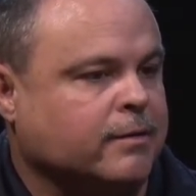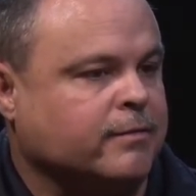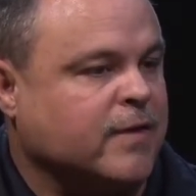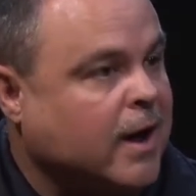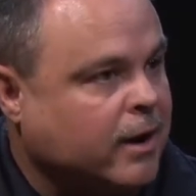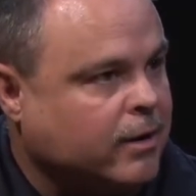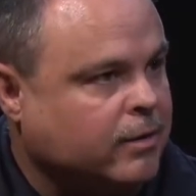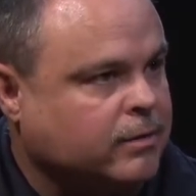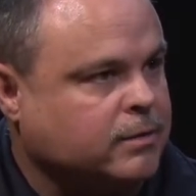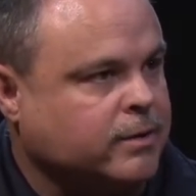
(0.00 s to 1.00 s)

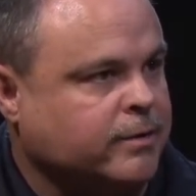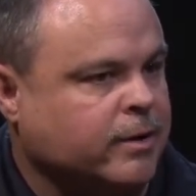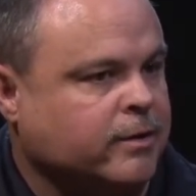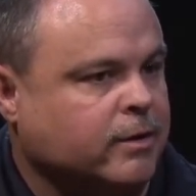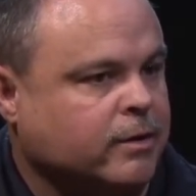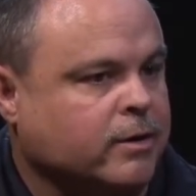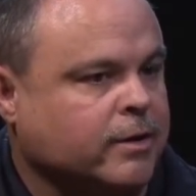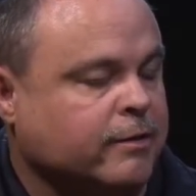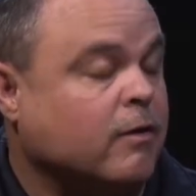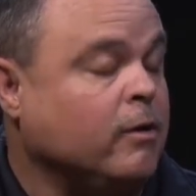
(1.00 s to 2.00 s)
fire and the,
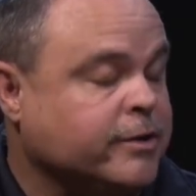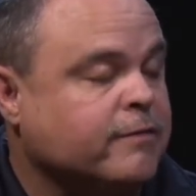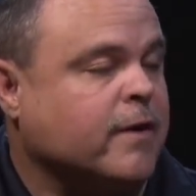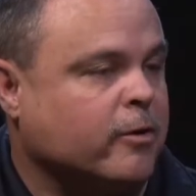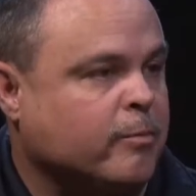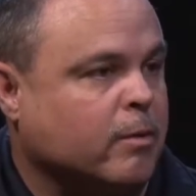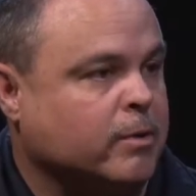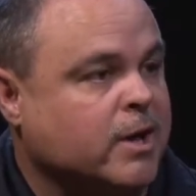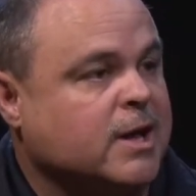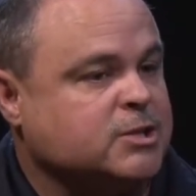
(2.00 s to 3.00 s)
and the volunteer fire department.